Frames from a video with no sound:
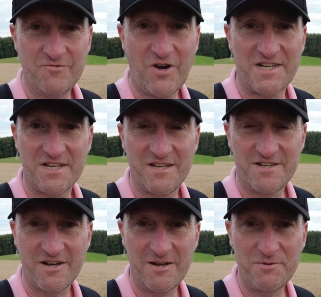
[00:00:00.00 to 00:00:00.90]
Right,
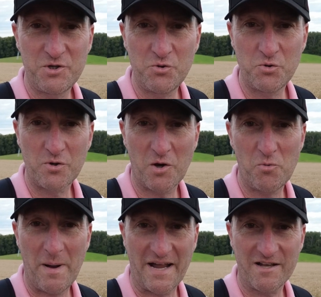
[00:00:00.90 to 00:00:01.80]
time to
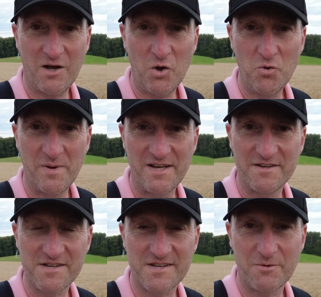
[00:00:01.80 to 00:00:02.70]
go back home
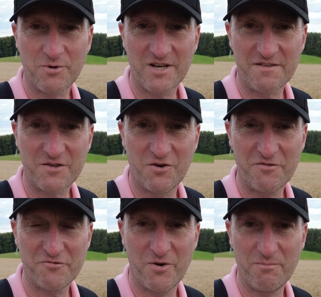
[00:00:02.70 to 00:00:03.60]
and see what I've
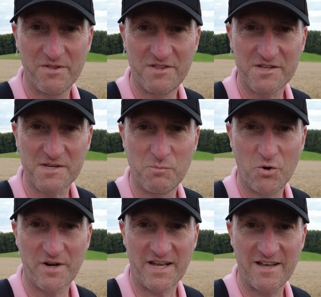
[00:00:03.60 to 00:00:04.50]
got from this
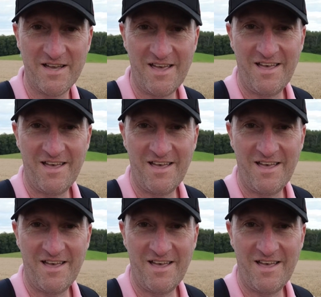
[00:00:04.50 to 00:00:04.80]
morning.